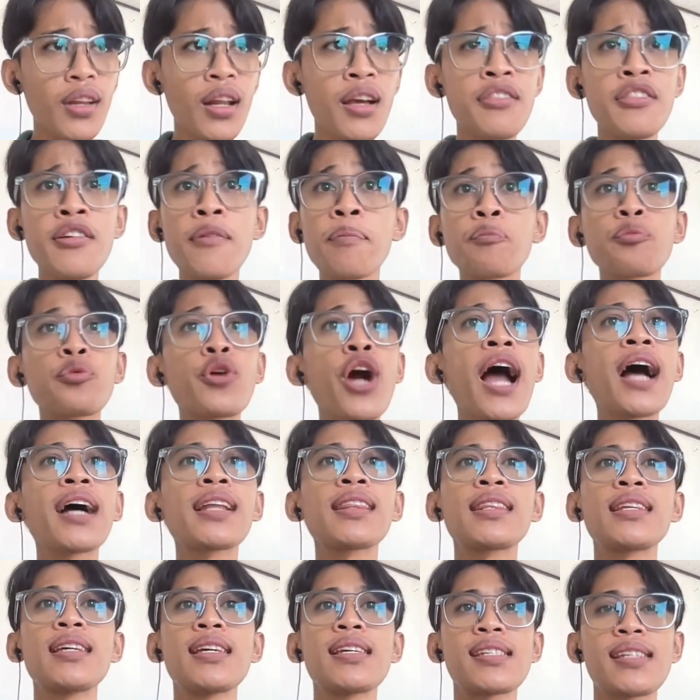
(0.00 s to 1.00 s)
the
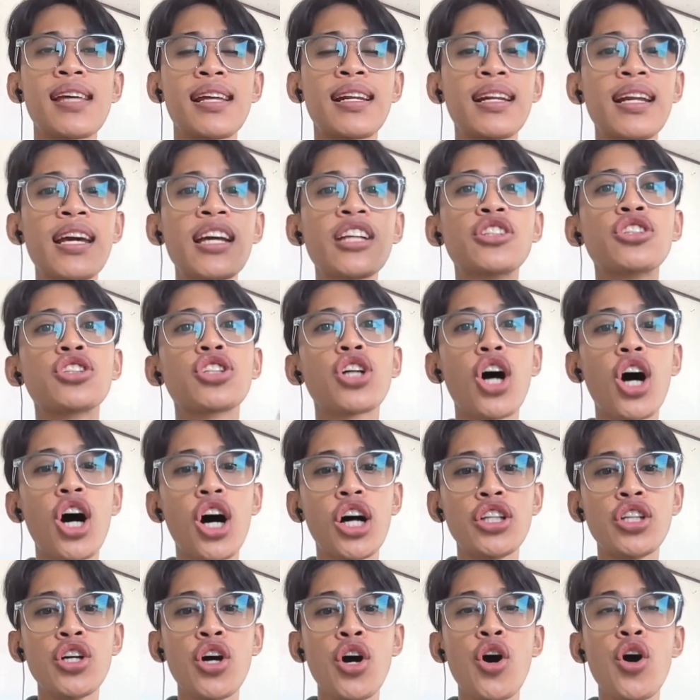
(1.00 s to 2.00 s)
practice and later
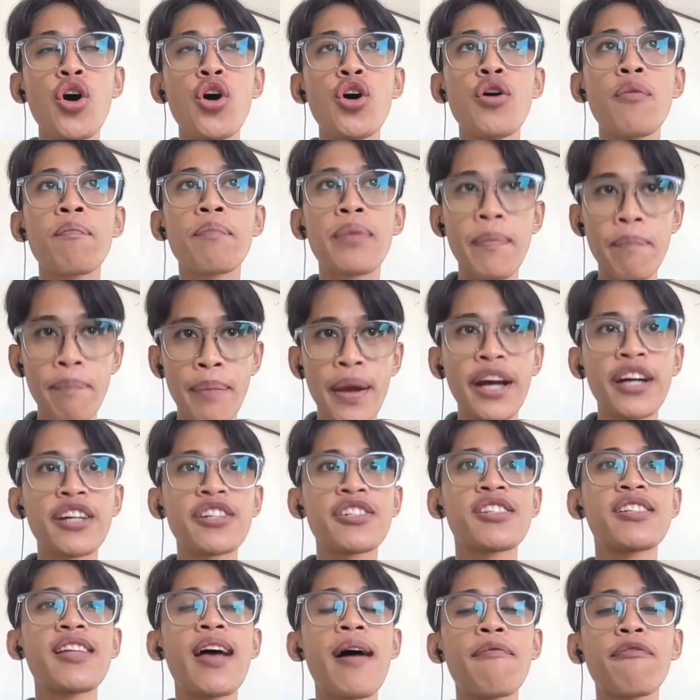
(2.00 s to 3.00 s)
on
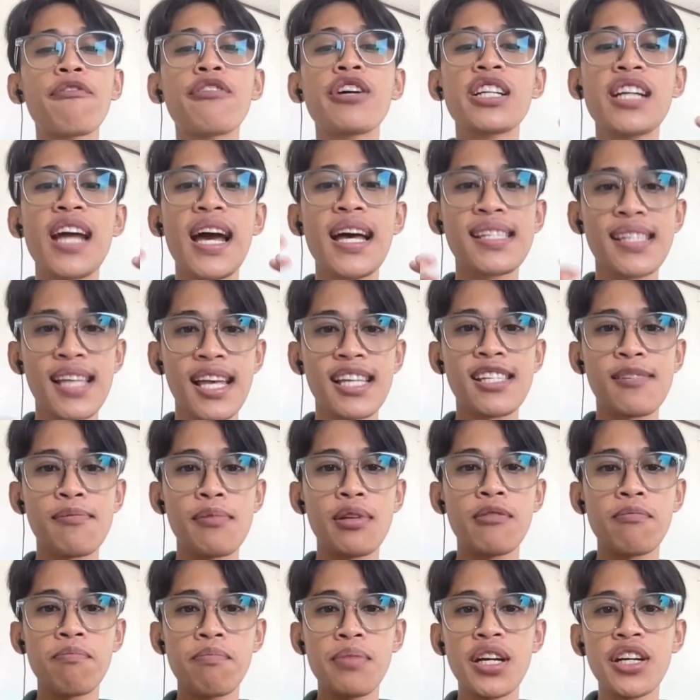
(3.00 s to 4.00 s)
prepares them for the
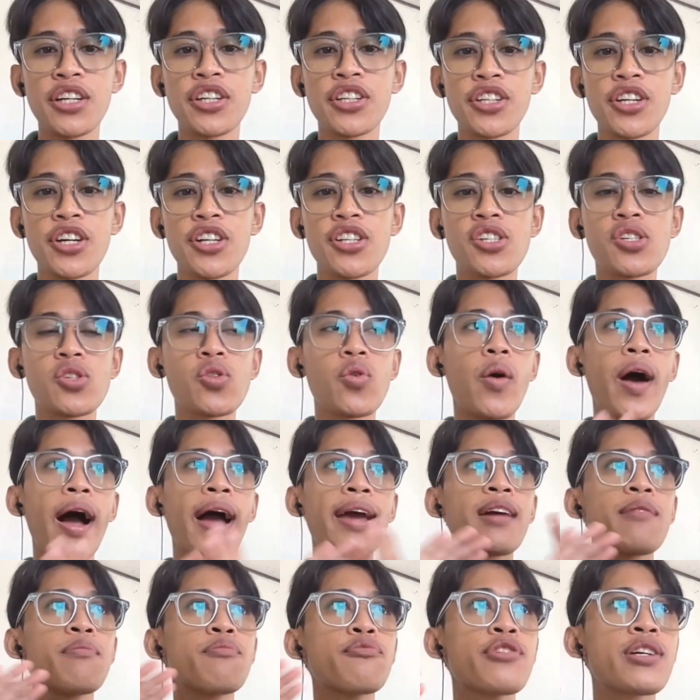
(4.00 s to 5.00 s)
assessment period. So
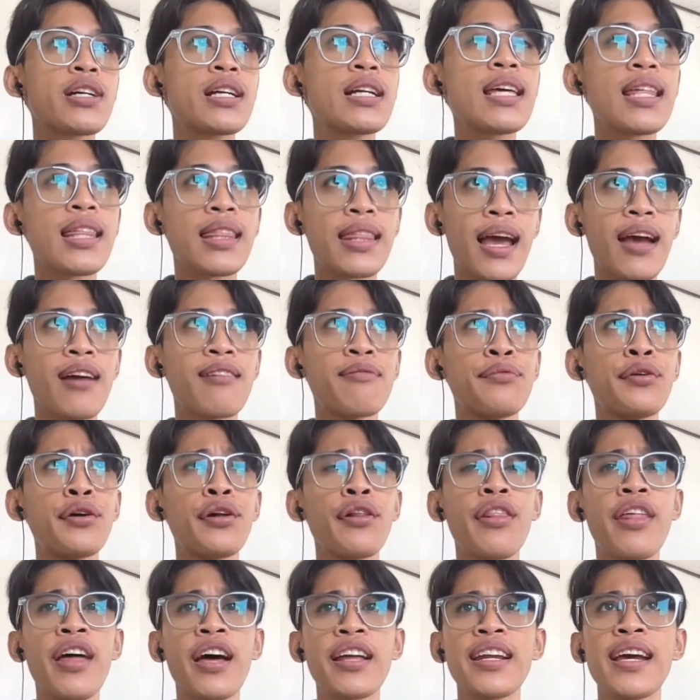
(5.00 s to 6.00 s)
I am really
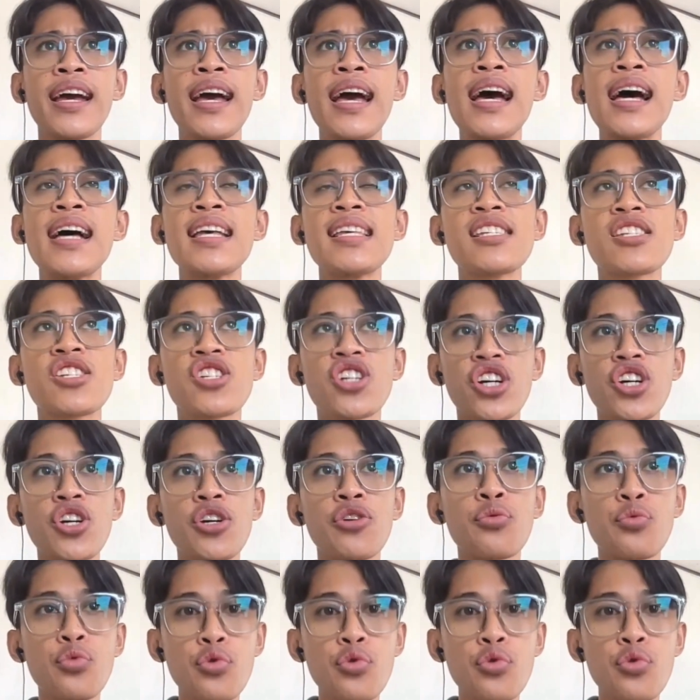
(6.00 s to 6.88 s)
thankful that Sir